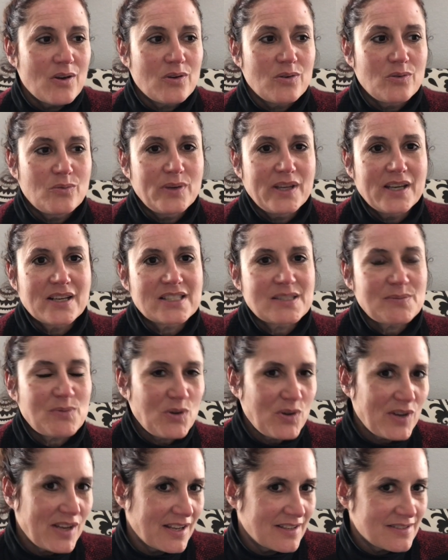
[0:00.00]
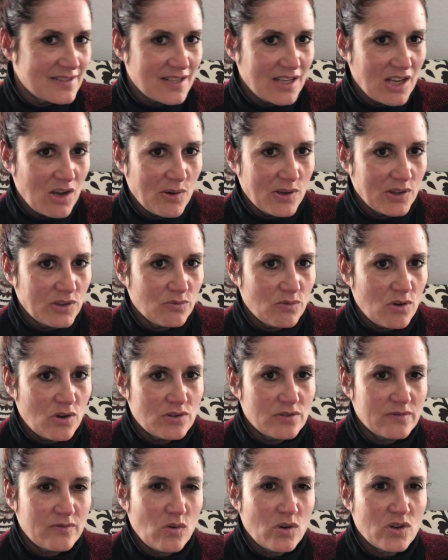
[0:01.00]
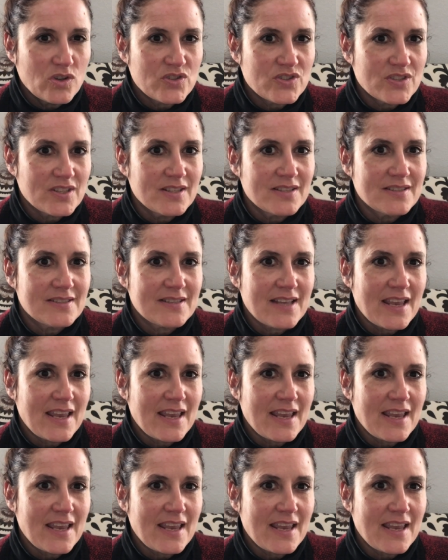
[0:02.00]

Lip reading: we experience in going through our divorces.